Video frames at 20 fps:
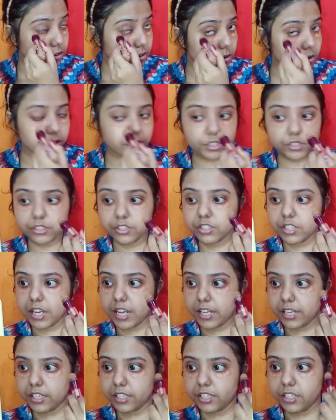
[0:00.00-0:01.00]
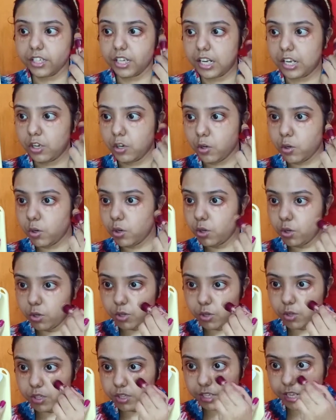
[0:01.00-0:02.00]
orange and yellow
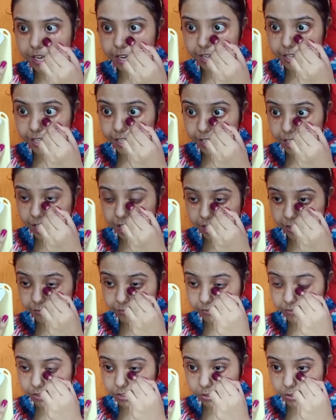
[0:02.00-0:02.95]
that I can have.